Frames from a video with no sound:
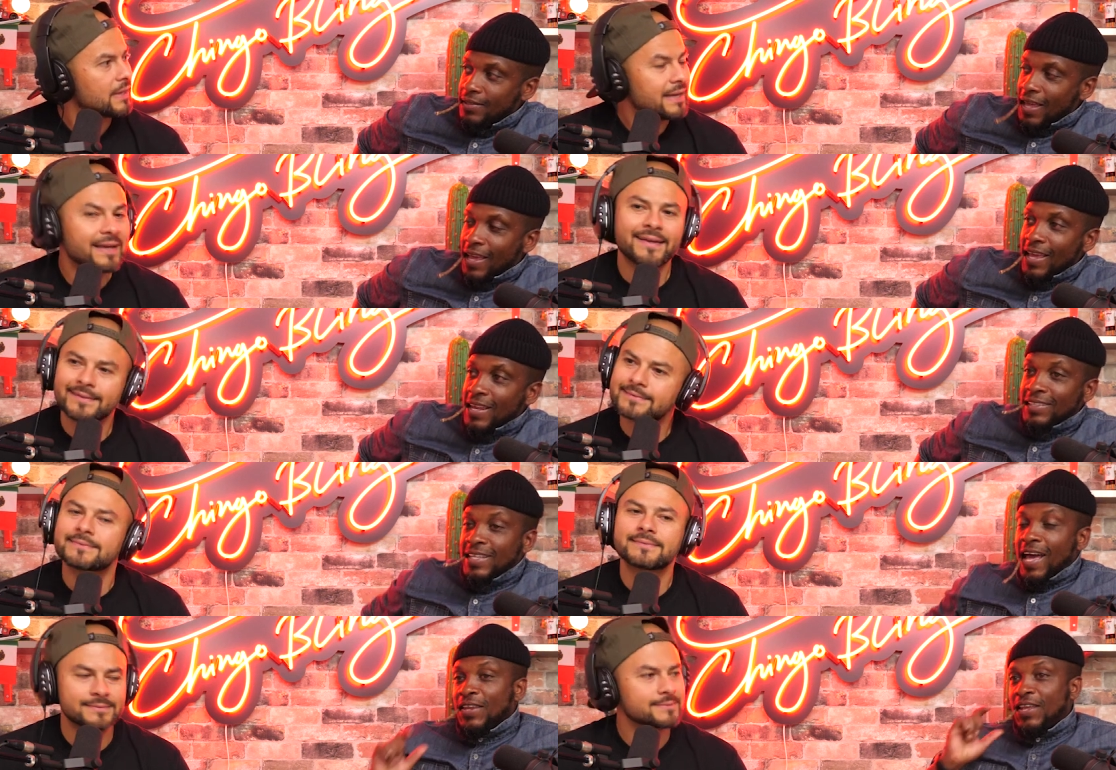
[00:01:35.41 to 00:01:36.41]
Speaker 1: Like, and it's
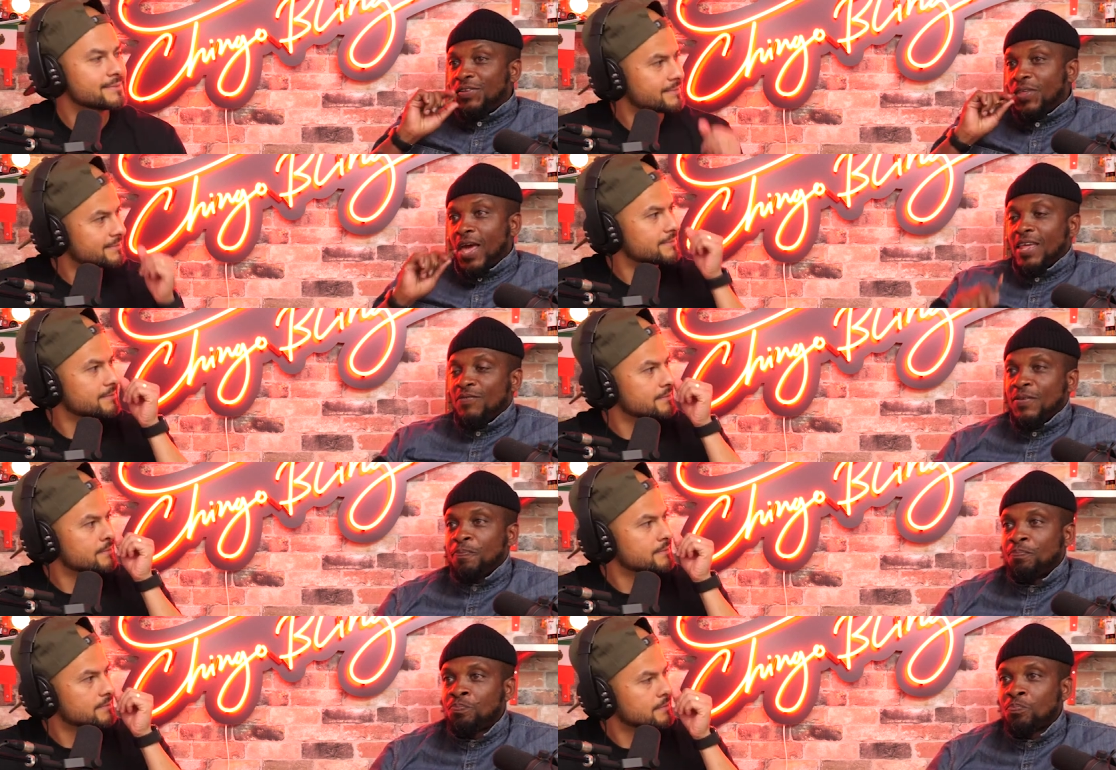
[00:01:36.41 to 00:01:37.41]
not, it's not
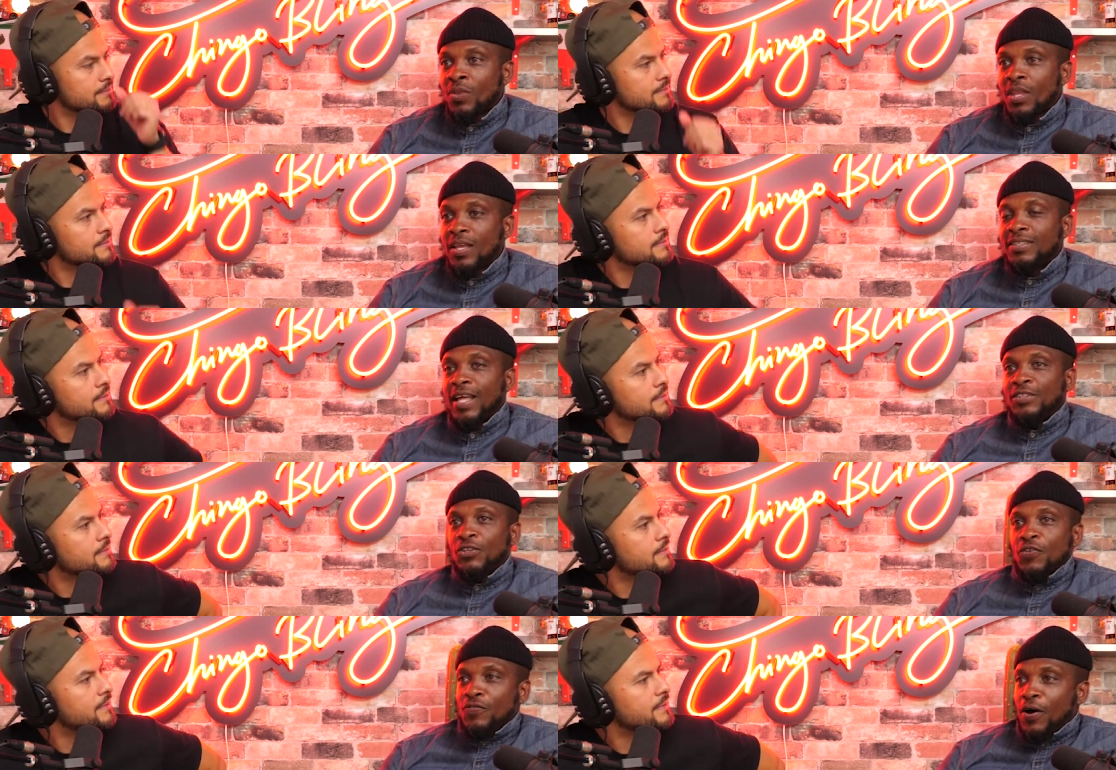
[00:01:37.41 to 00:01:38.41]
even, it's not
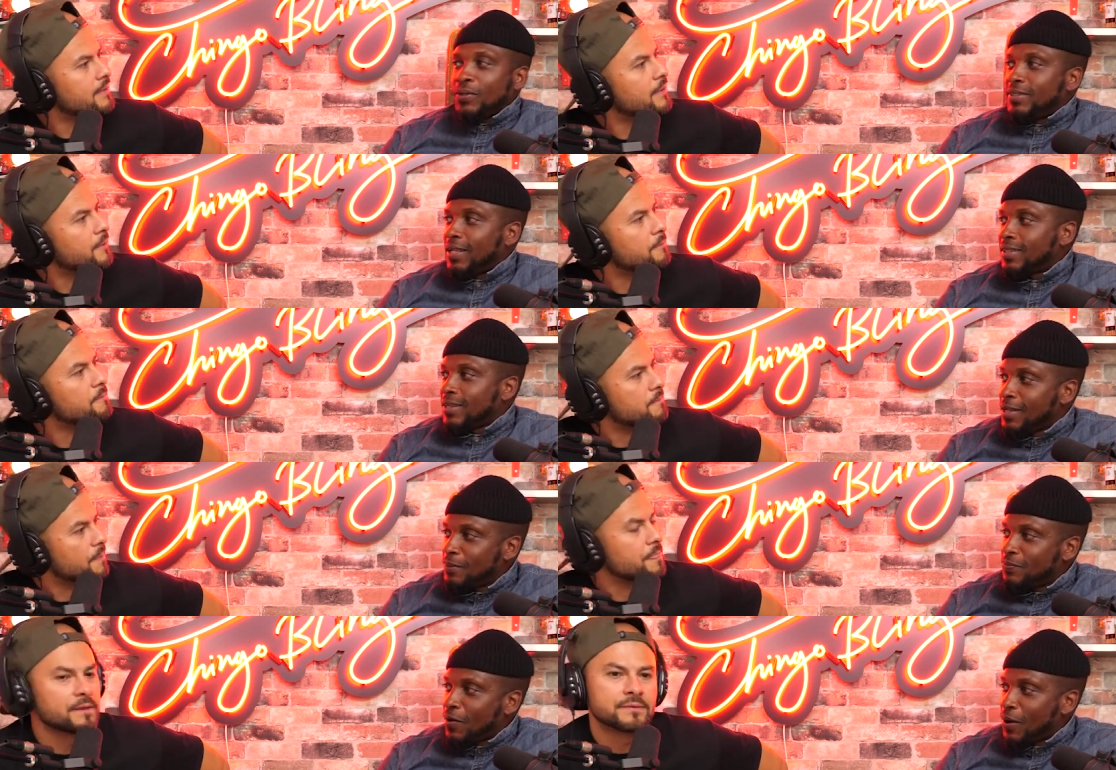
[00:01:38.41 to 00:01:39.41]
your fault. It's not the
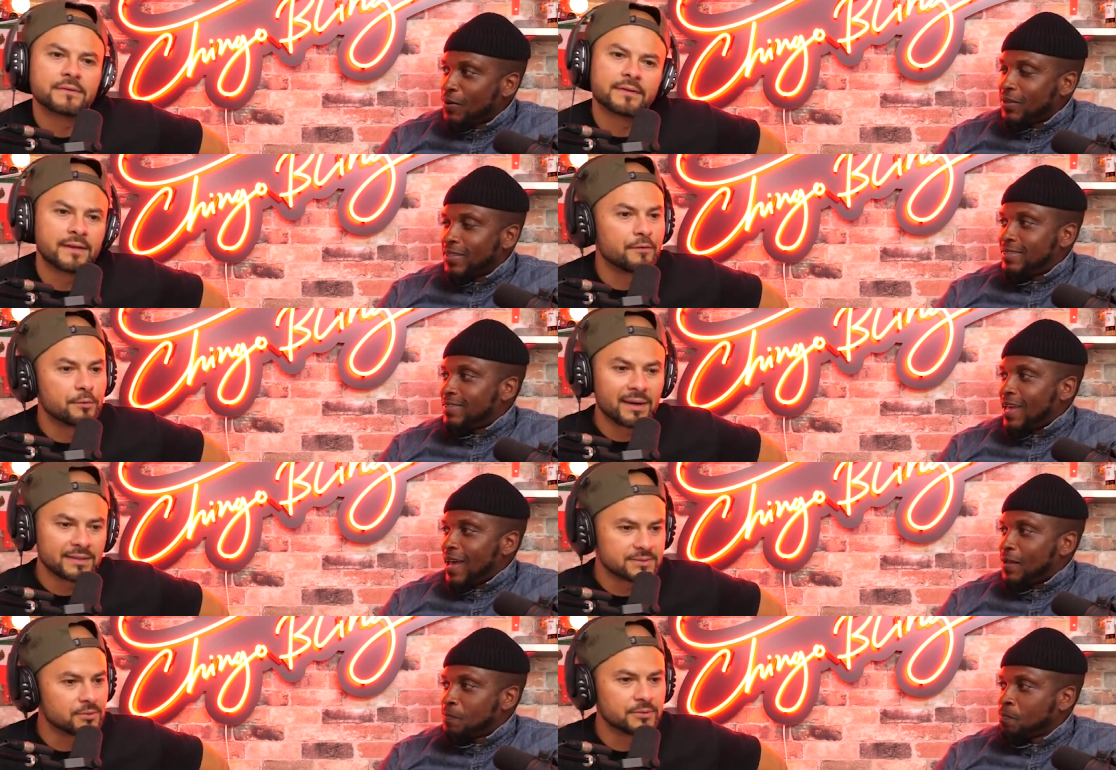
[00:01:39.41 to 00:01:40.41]
club's fault. It's, it's
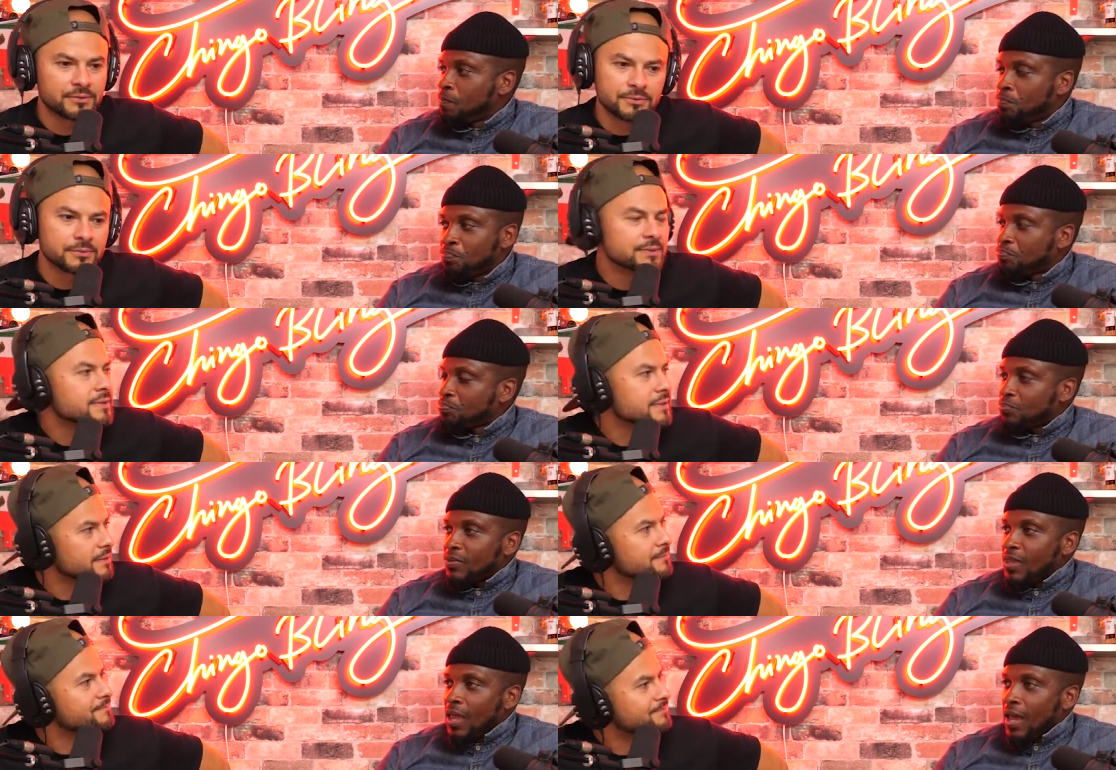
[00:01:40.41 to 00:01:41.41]
everybody's not, going through it,
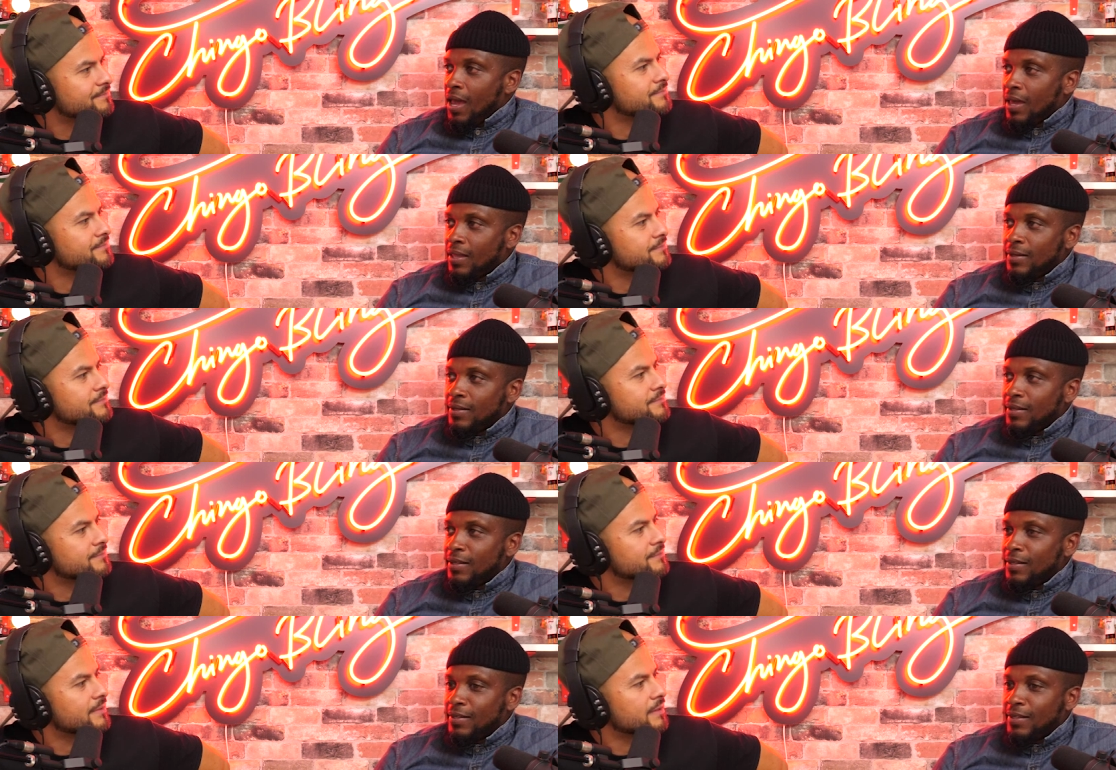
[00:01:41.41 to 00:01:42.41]
yeah. And
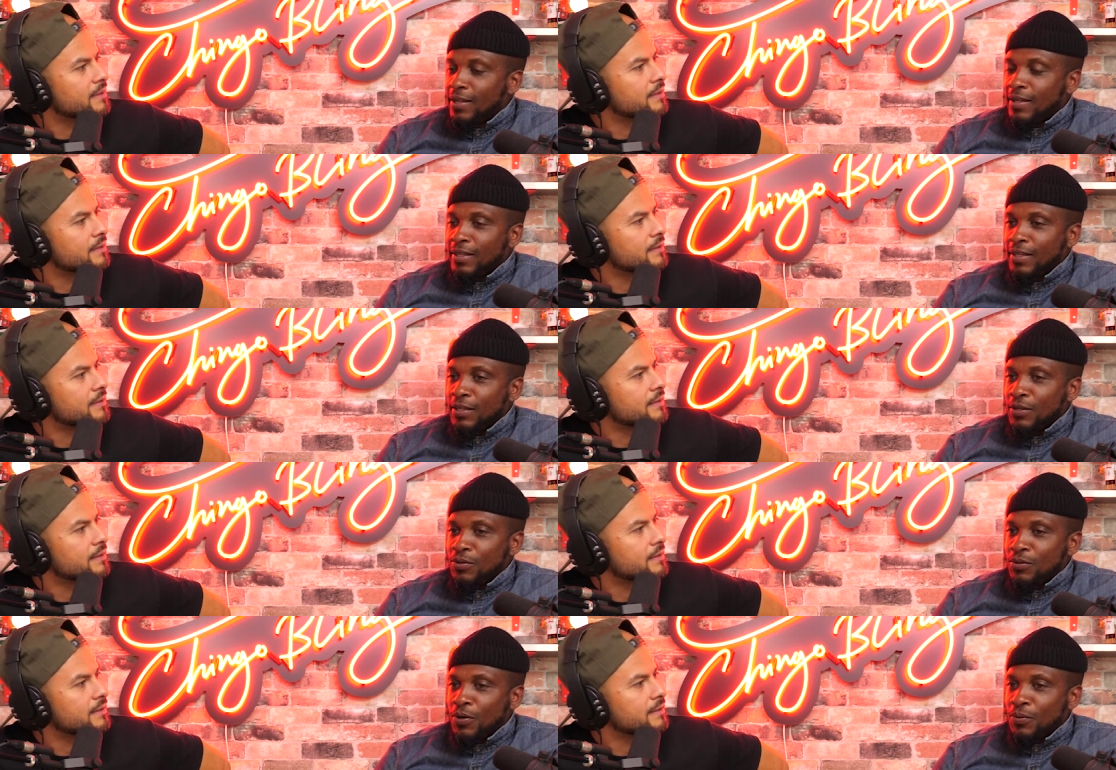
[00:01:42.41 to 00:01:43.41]
luckily,
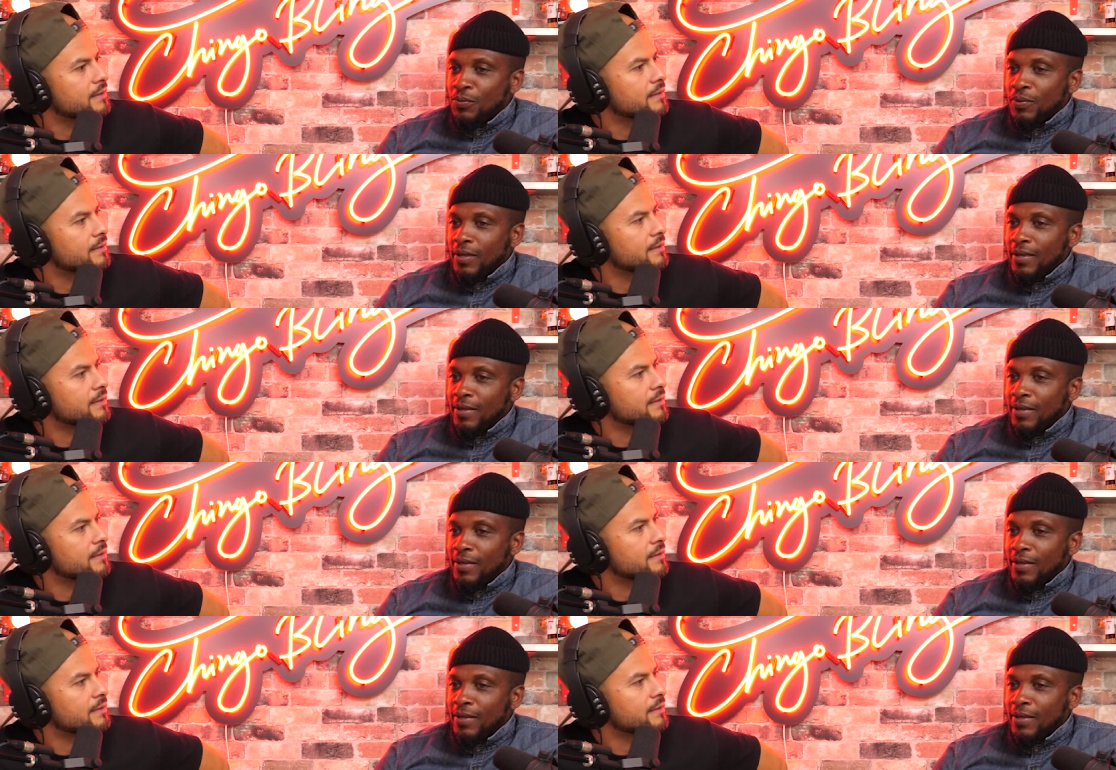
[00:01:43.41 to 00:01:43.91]
you know,